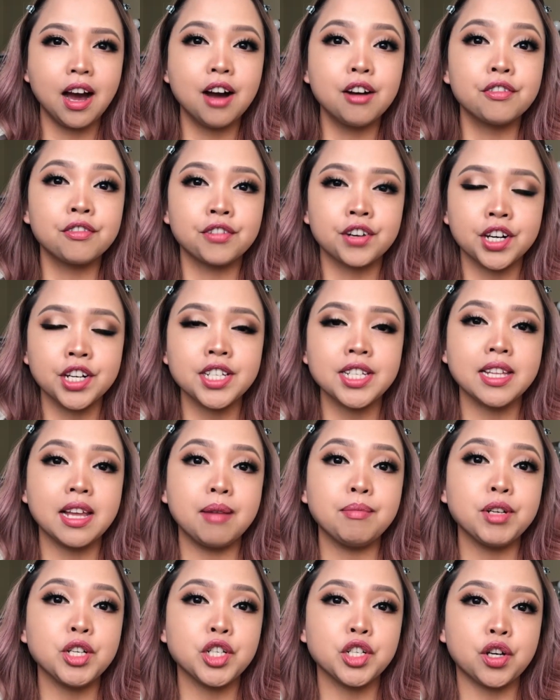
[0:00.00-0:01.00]
First,
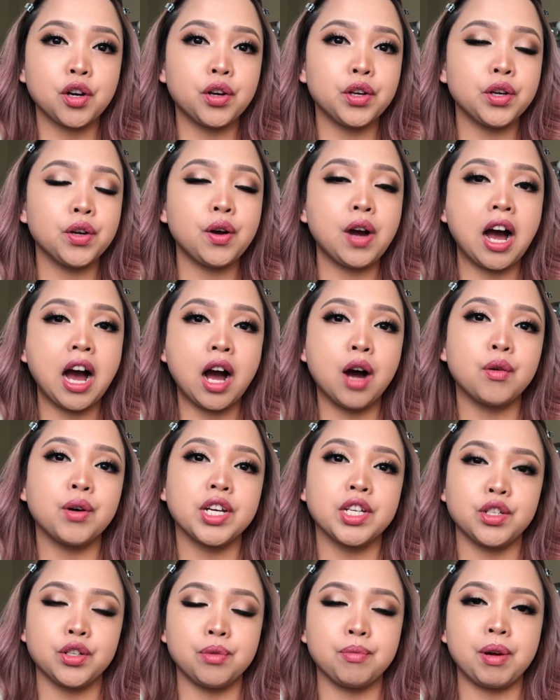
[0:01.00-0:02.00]
let me show you how
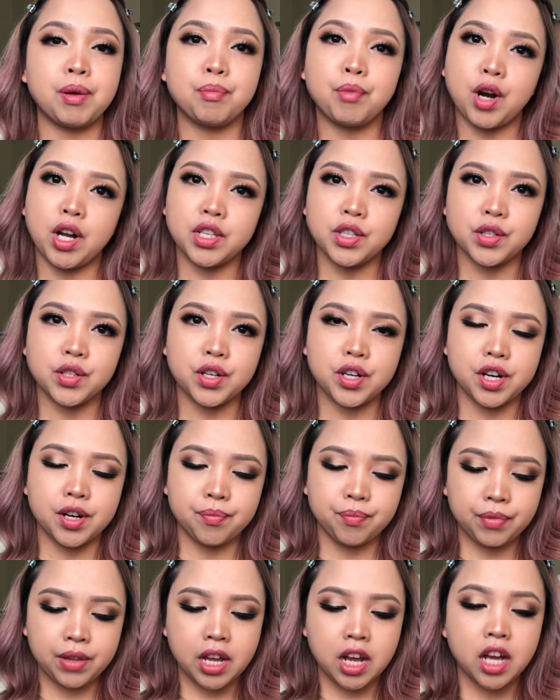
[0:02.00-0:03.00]
I do my bronzer.
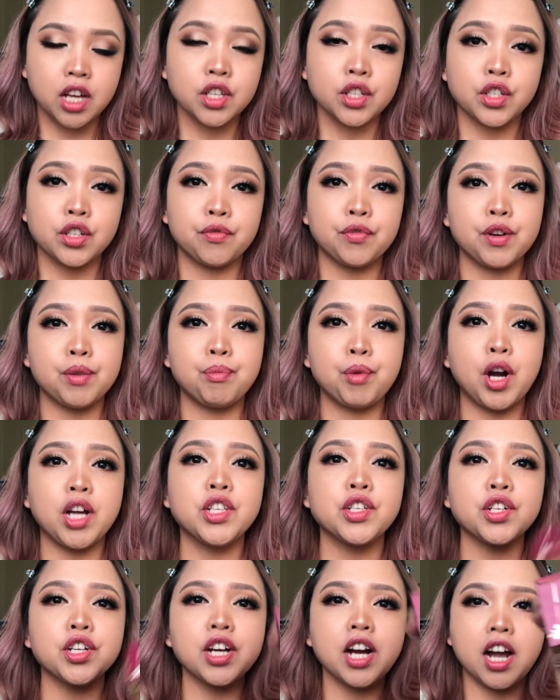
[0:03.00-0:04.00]
So for
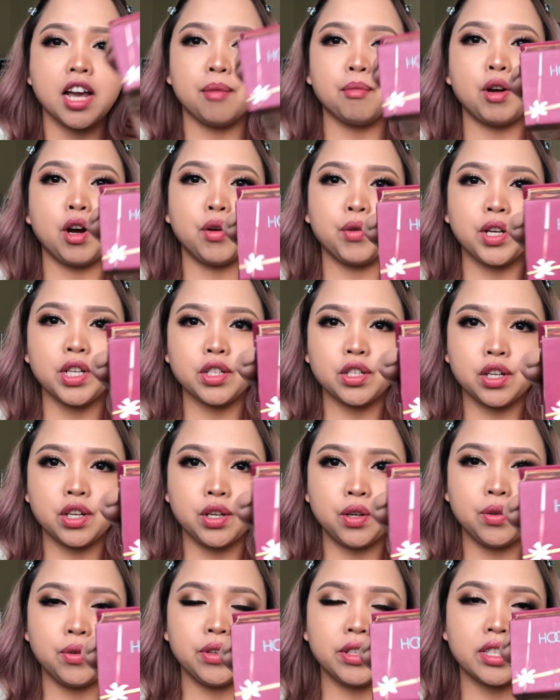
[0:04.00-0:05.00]
bronzer, I'm going to
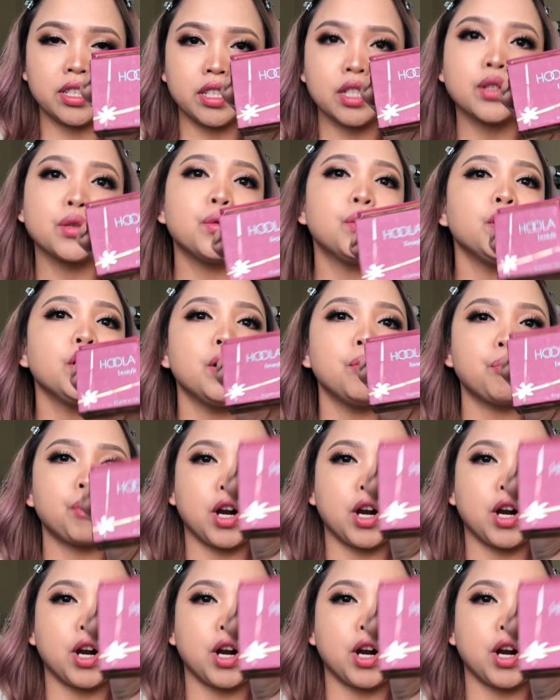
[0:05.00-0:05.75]
use this Hoola